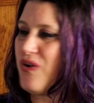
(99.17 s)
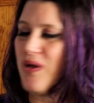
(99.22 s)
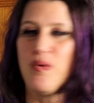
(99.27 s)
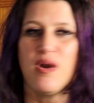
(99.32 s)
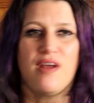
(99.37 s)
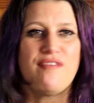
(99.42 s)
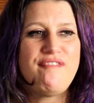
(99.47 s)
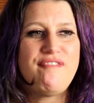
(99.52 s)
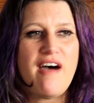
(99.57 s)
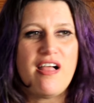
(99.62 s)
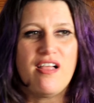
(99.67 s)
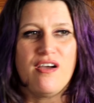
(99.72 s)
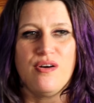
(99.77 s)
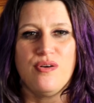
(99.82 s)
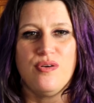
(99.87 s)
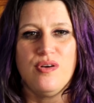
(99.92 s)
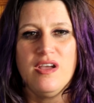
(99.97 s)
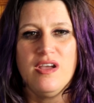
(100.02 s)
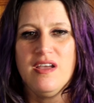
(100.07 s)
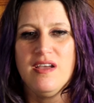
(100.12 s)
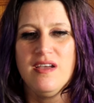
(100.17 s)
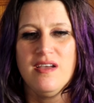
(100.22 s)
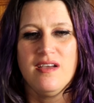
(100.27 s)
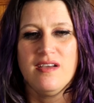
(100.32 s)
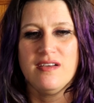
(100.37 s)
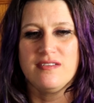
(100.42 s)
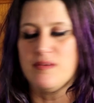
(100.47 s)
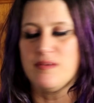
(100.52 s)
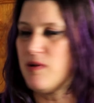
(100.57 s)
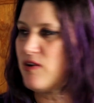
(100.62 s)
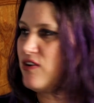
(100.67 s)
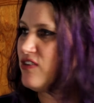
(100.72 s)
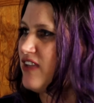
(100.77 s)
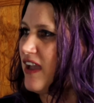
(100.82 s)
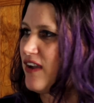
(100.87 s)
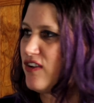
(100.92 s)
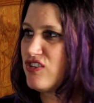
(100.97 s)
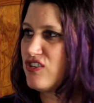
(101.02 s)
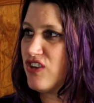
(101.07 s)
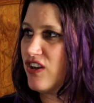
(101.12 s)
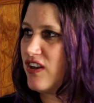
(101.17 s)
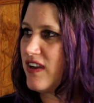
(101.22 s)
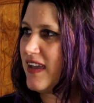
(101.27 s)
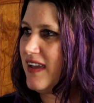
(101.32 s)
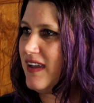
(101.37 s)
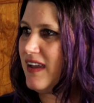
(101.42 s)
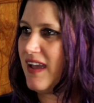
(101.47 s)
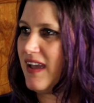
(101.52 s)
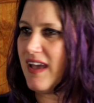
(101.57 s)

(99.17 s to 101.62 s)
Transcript: I want to follow the motorcycle circuit.